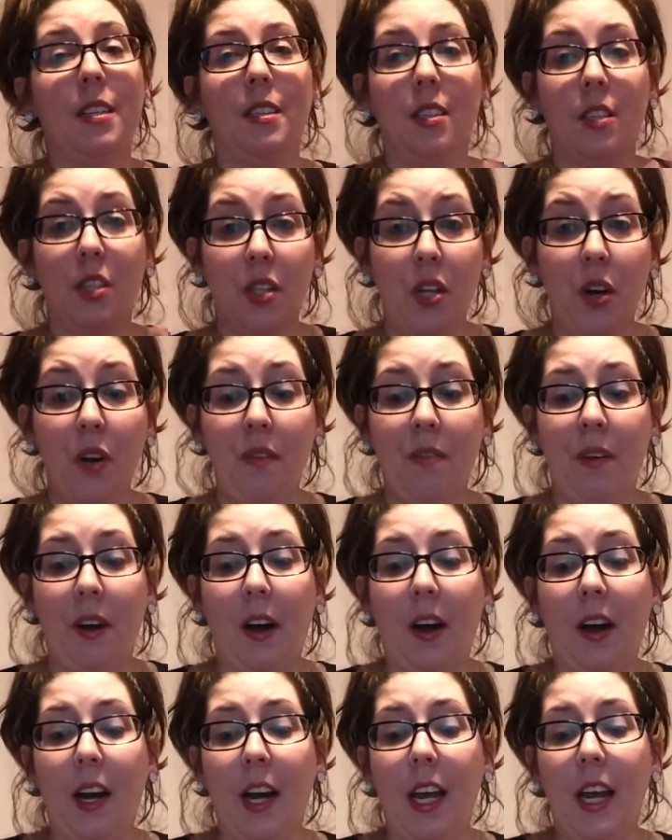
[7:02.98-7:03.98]
it's Snow
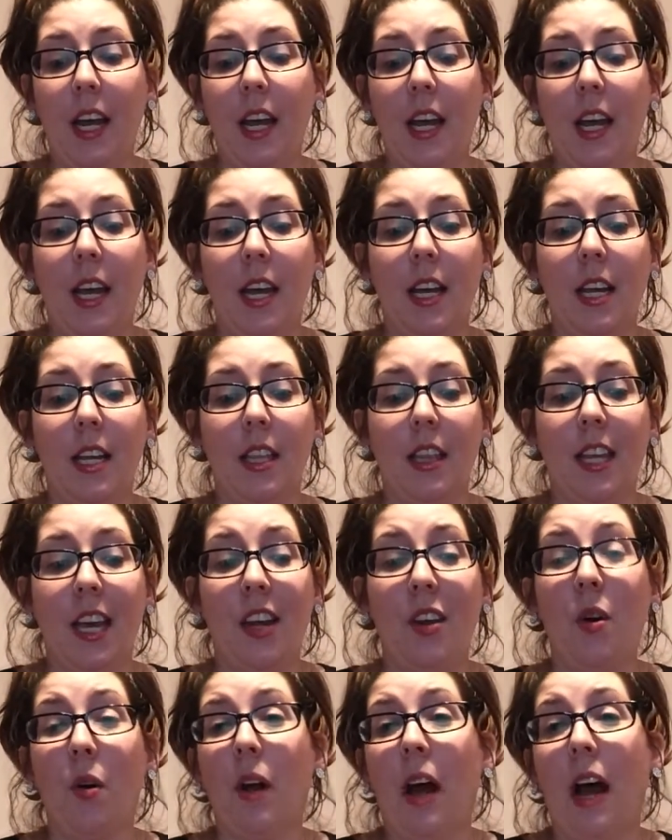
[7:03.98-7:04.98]
Fairy,
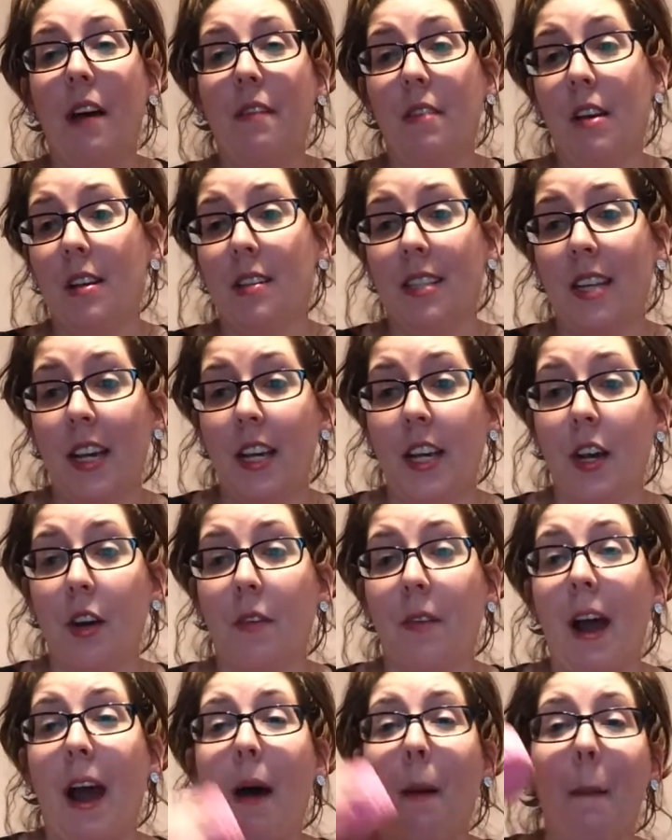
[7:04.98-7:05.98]
they don't have that scent year
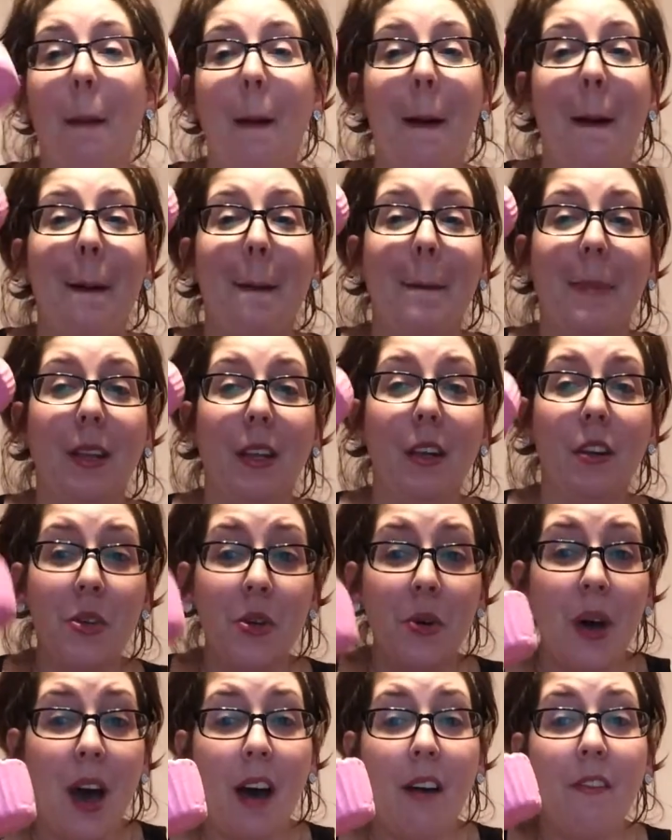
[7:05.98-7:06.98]
round, but they
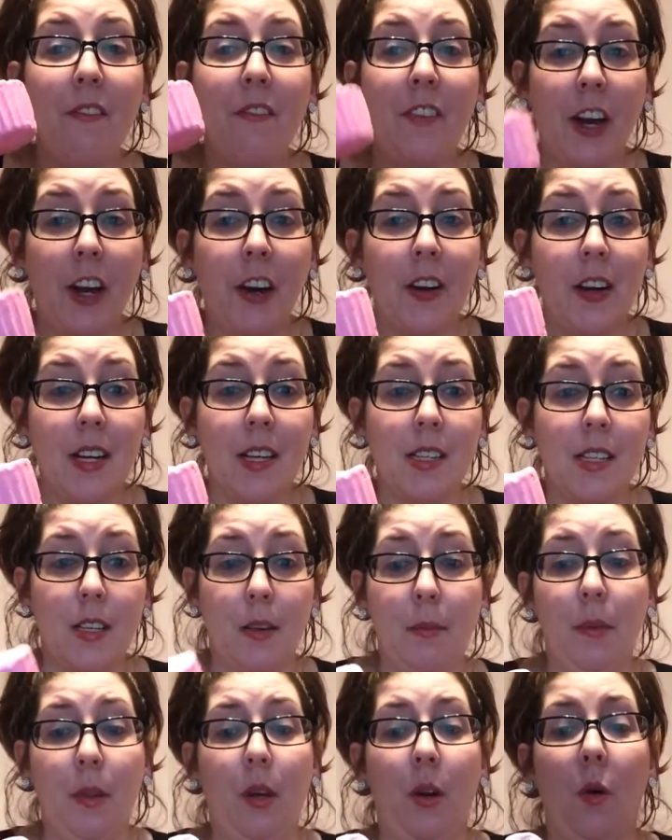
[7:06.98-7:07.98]
do have very
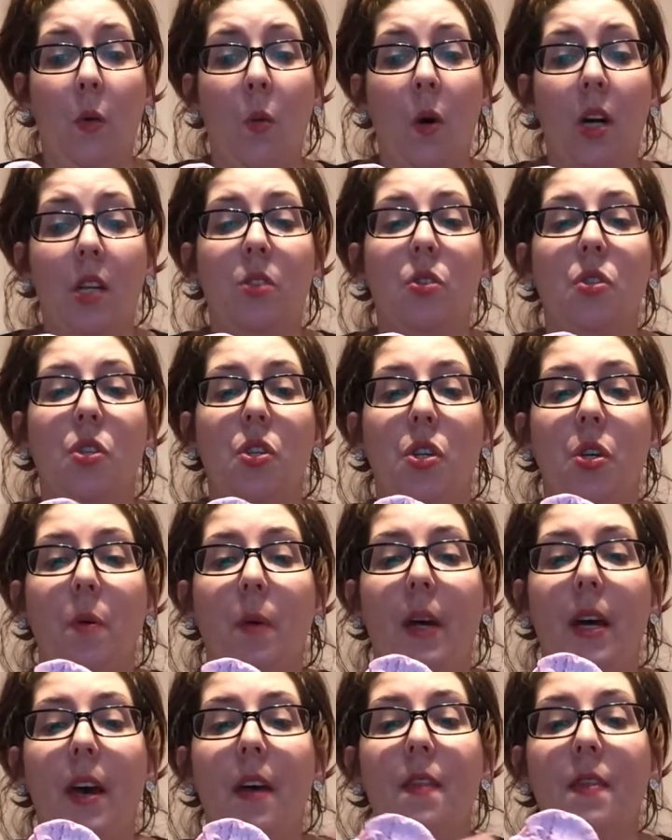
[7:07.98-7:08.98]
similar ones to
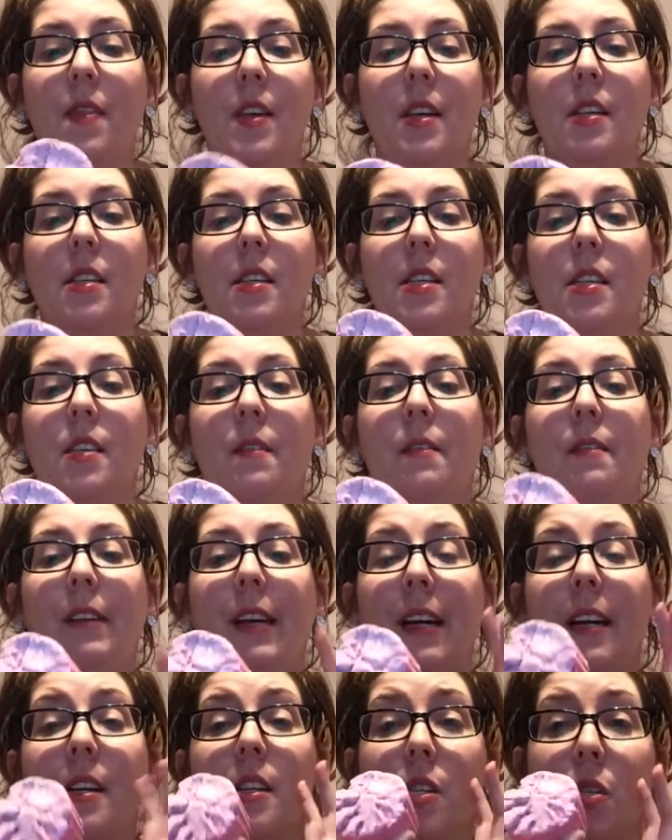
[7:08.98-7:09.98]
it. And this is a
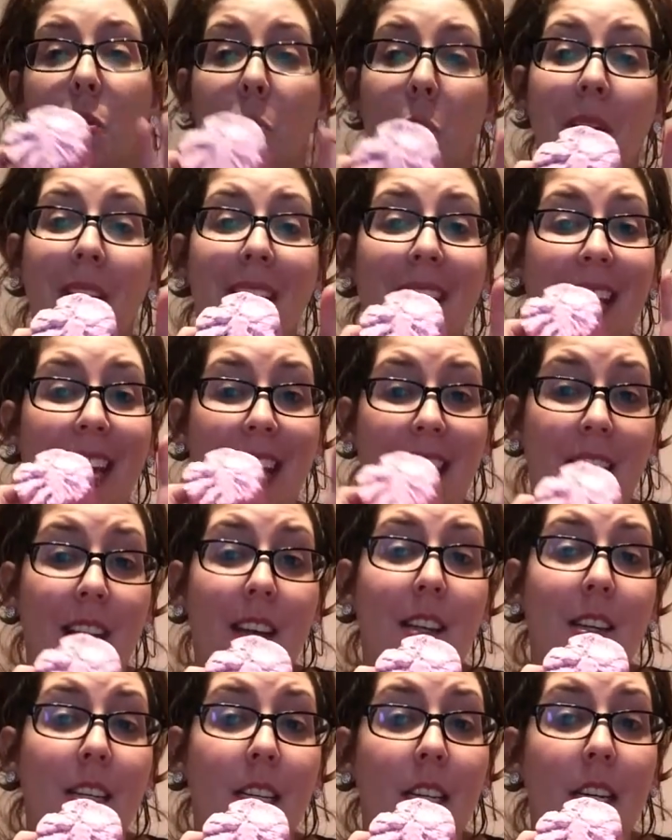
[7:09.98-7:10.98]
very sweet
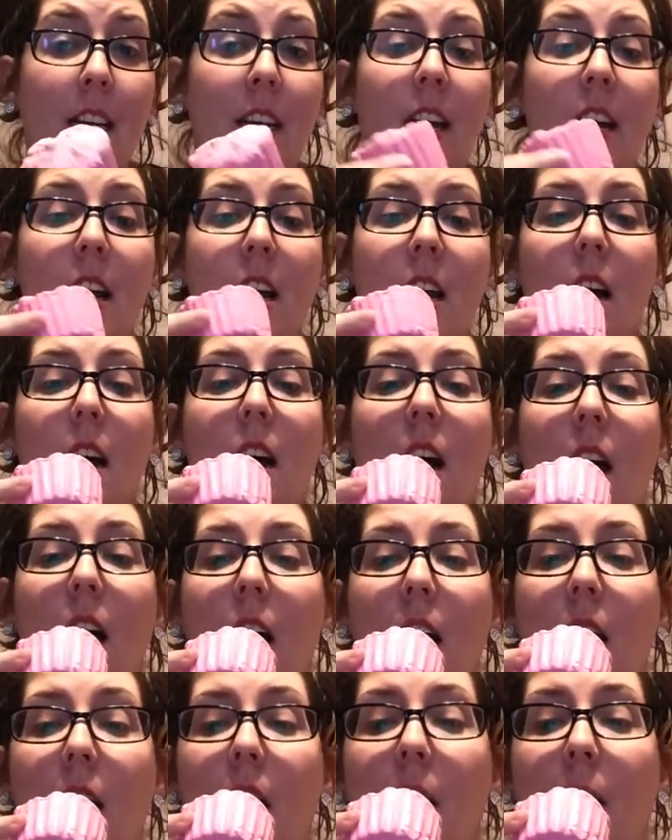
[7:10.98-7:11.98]
candy,
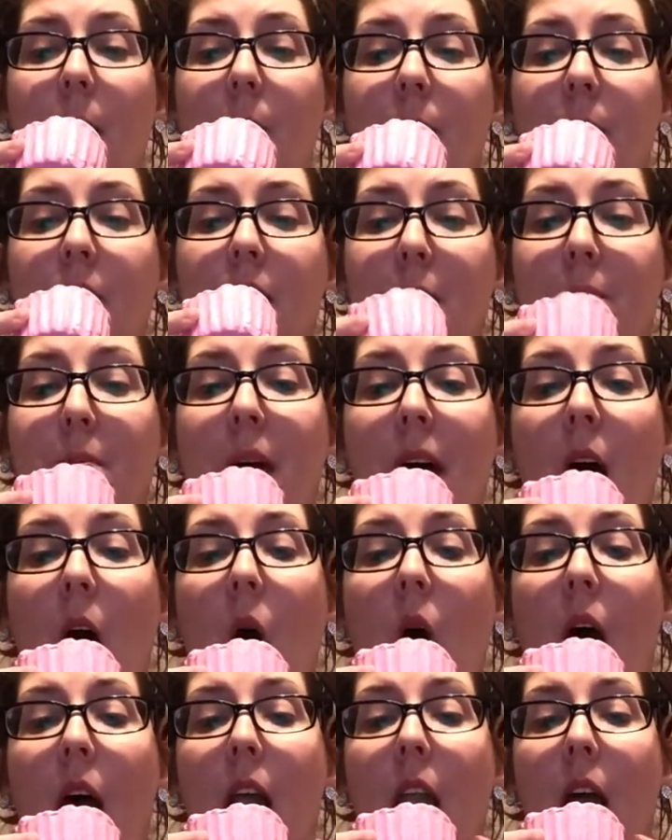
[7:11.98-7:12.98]

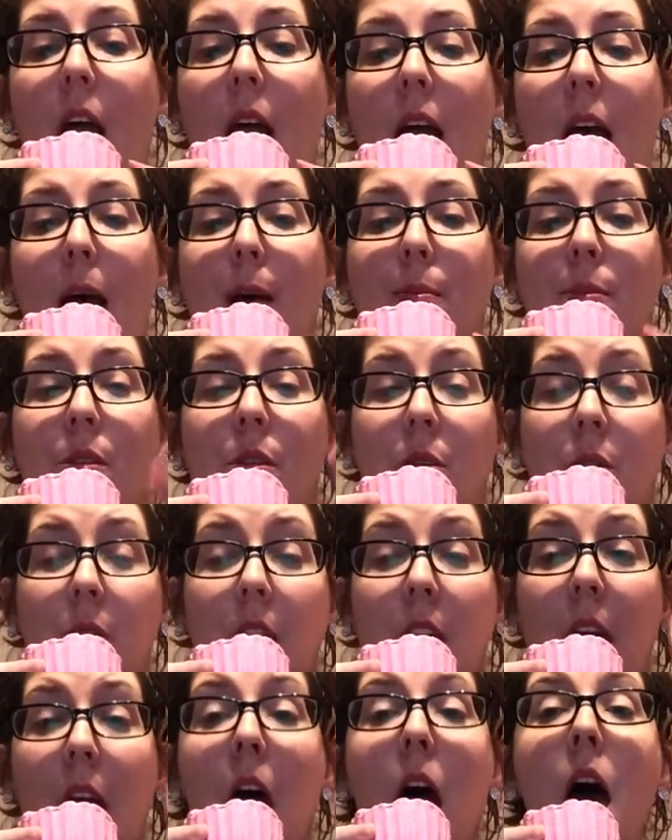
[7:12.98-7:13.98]
smell, and I
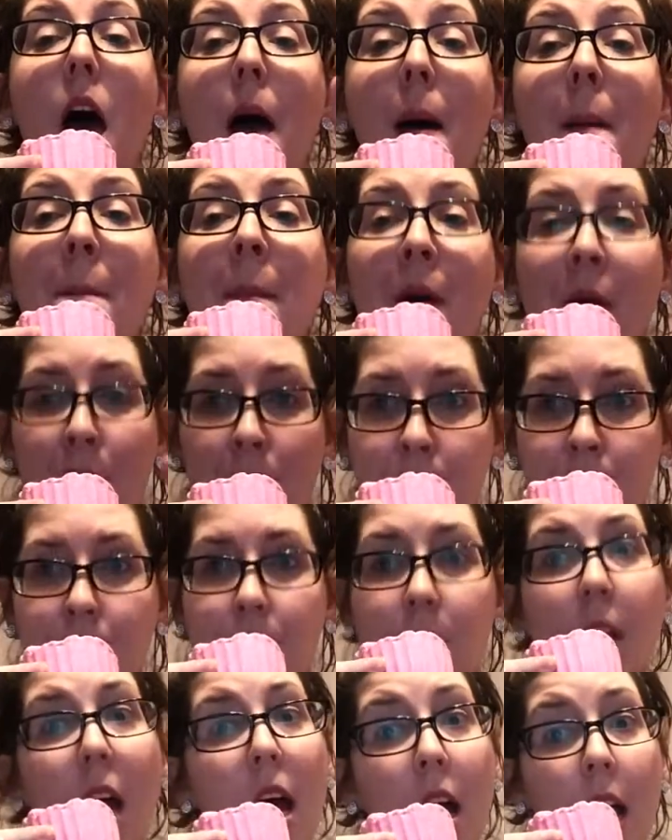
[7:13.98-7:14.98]
absolutely am
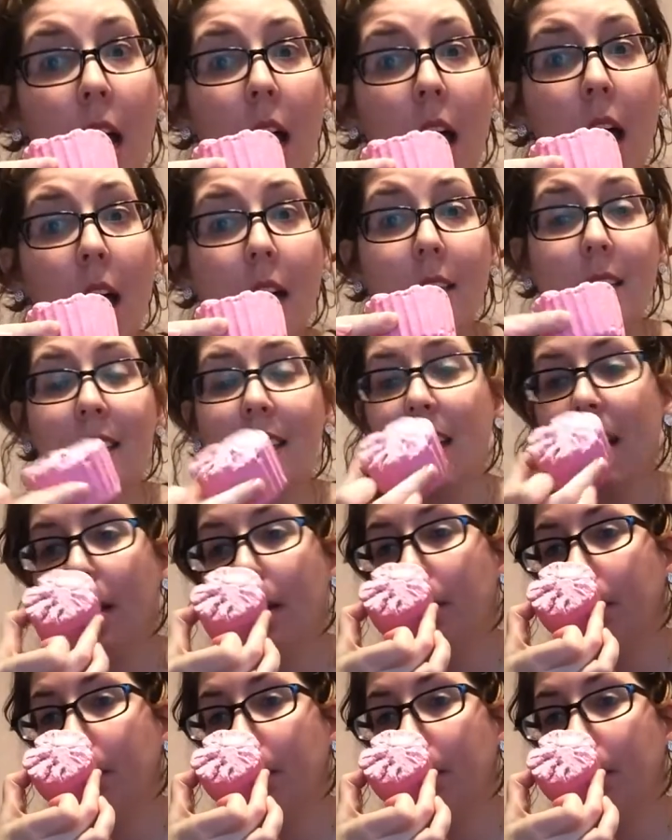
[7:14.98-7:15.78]
obsessed.